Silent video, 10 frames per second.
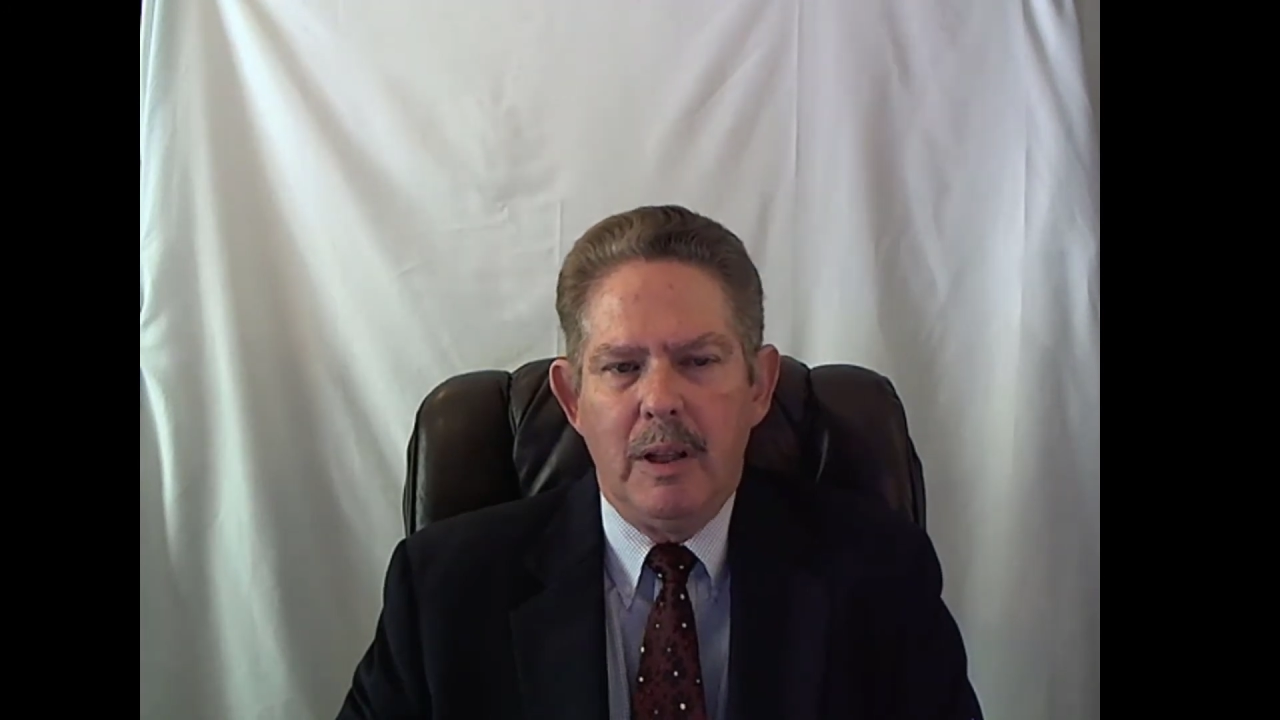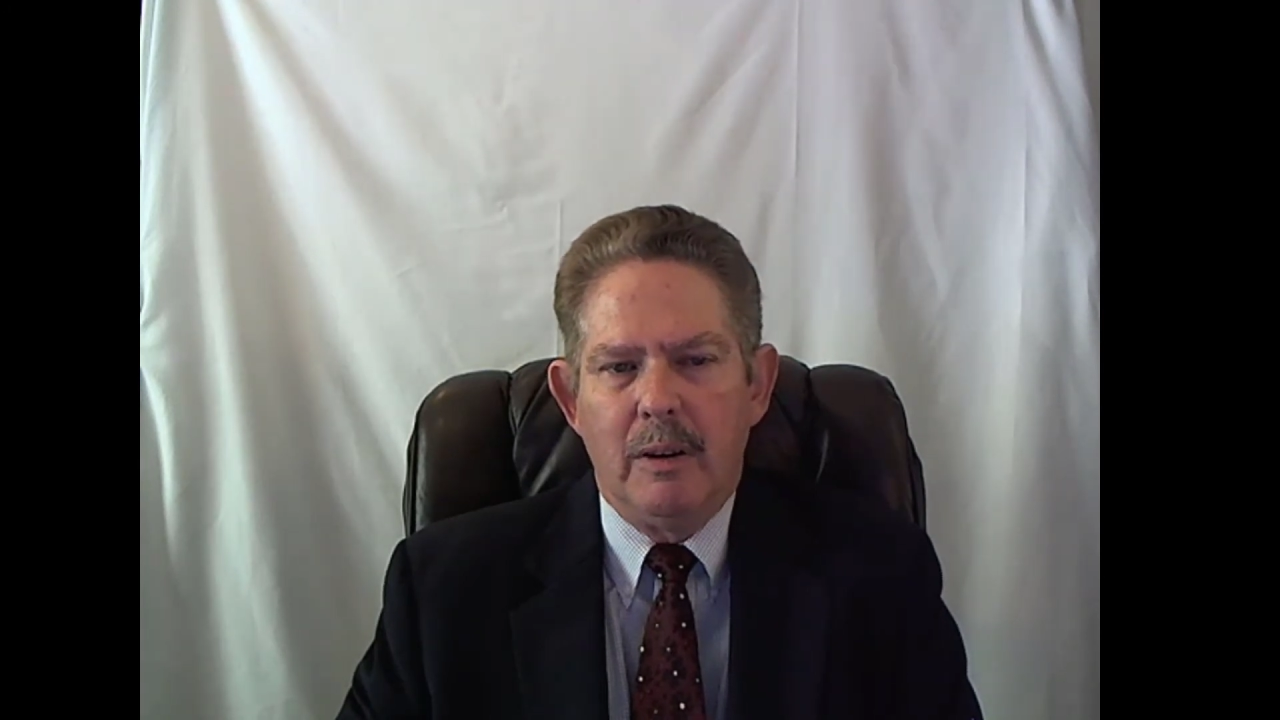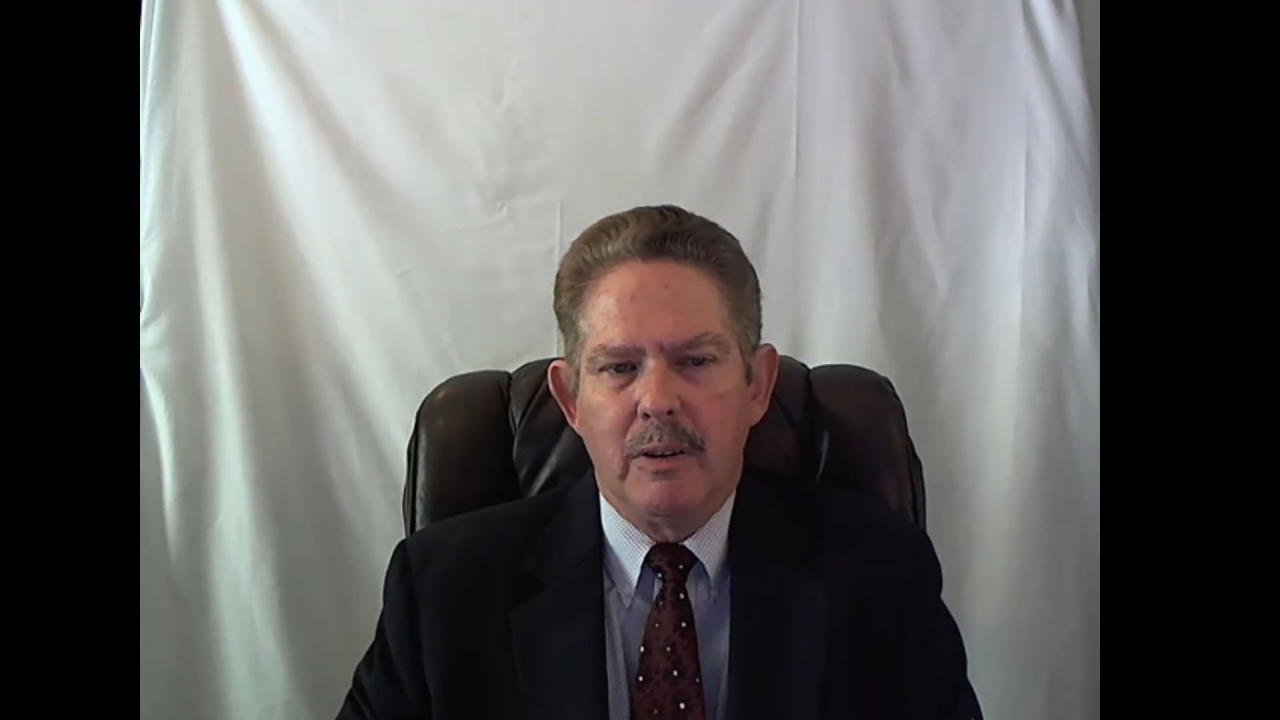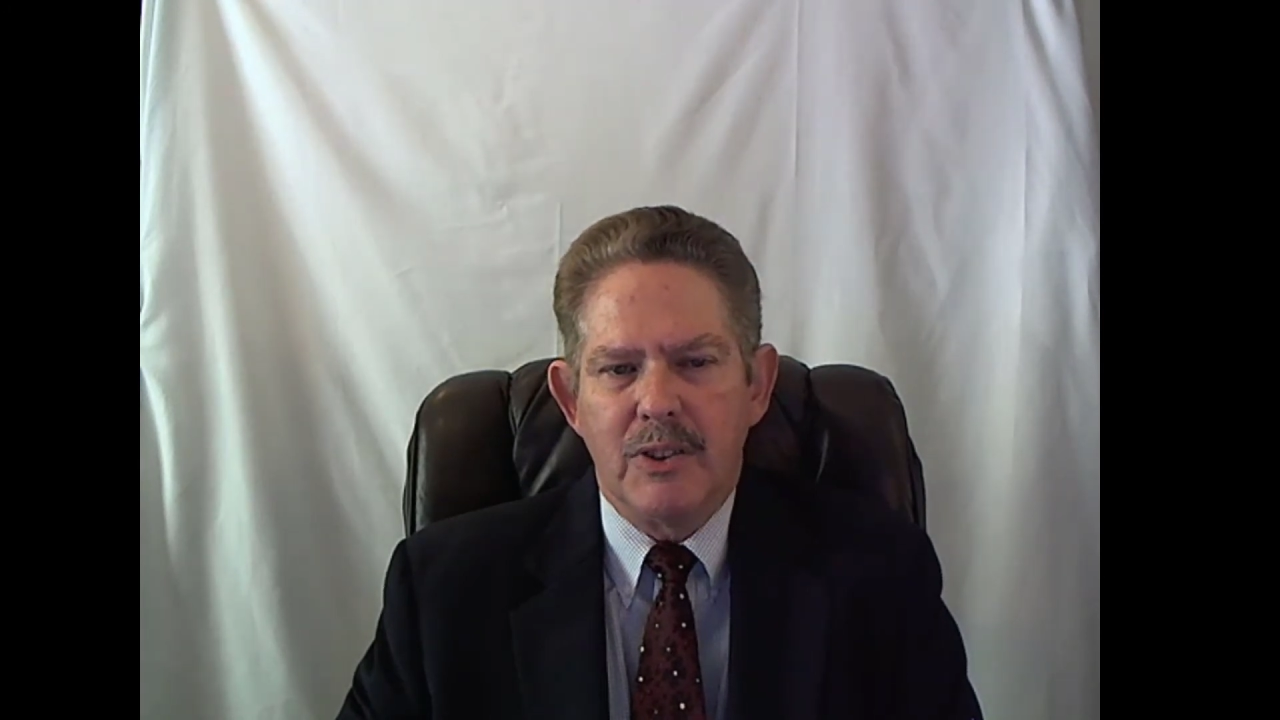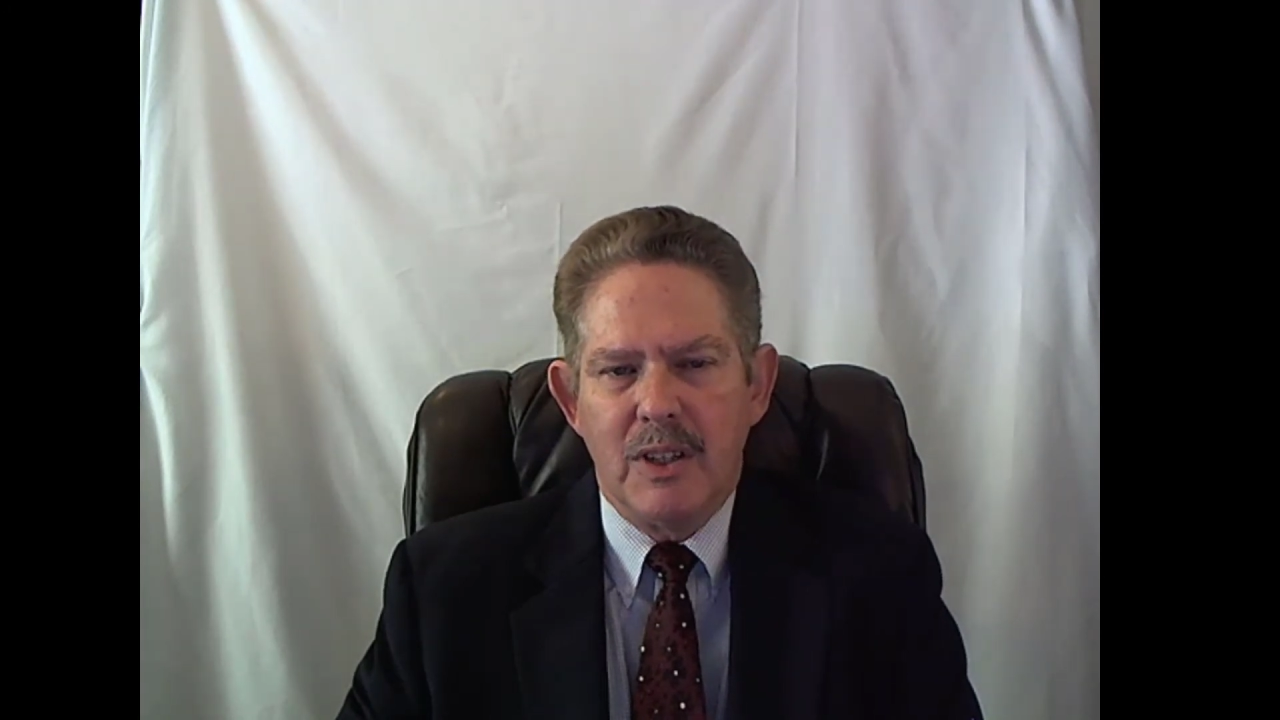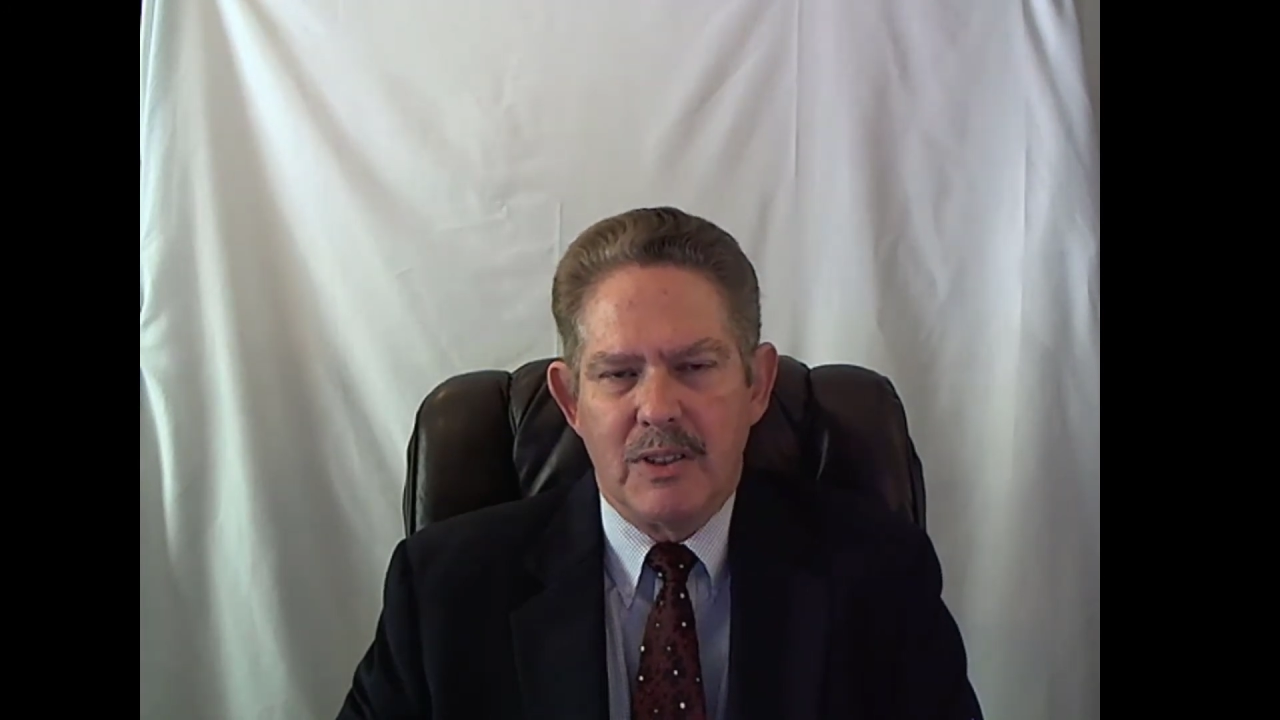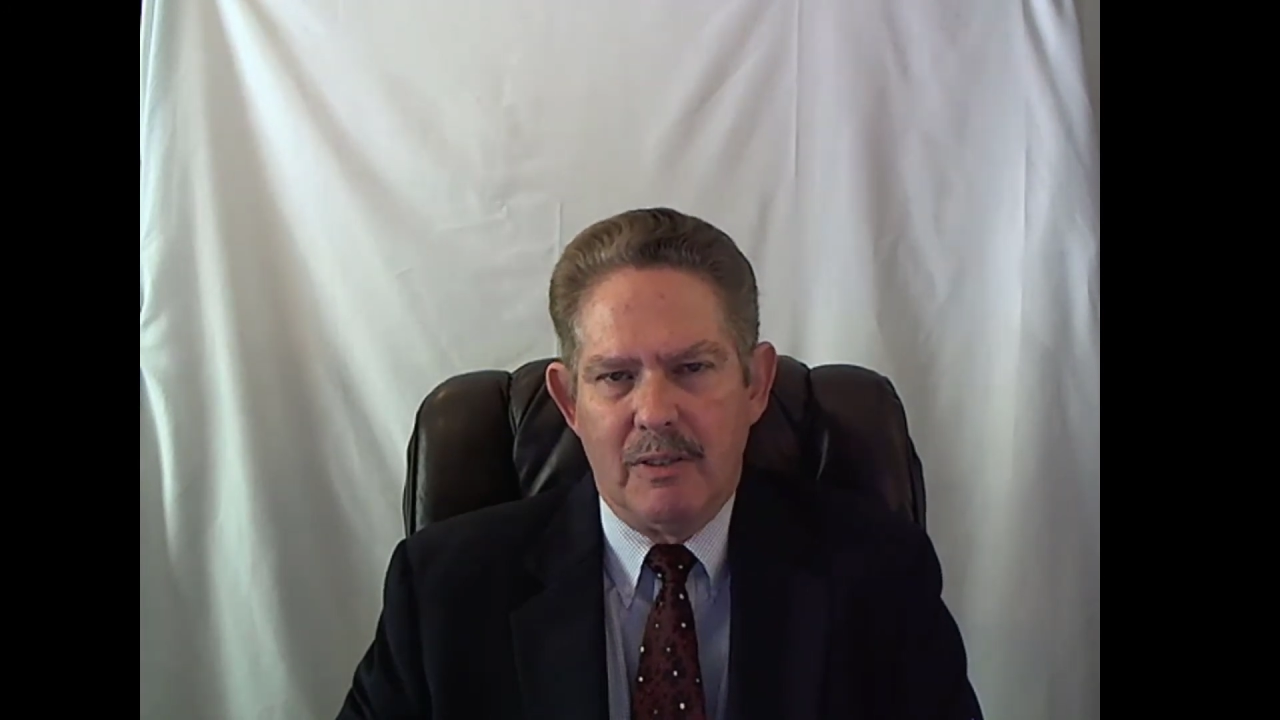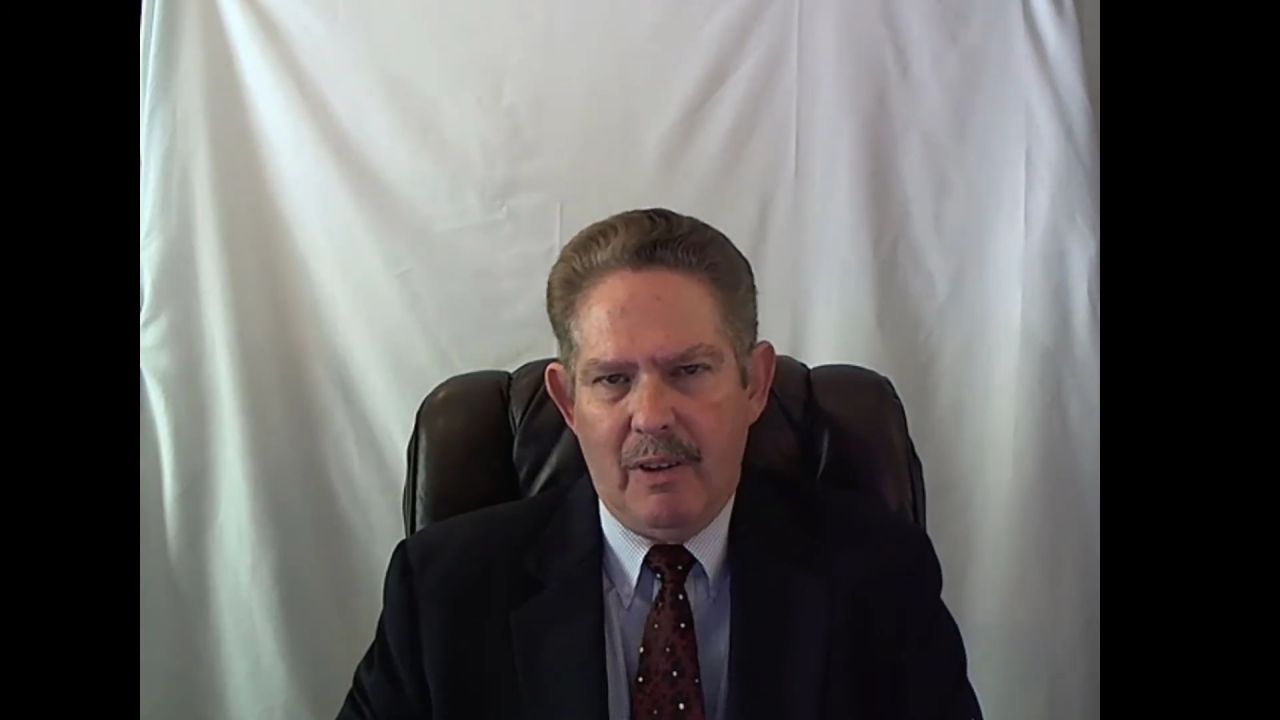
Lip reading: leader seeks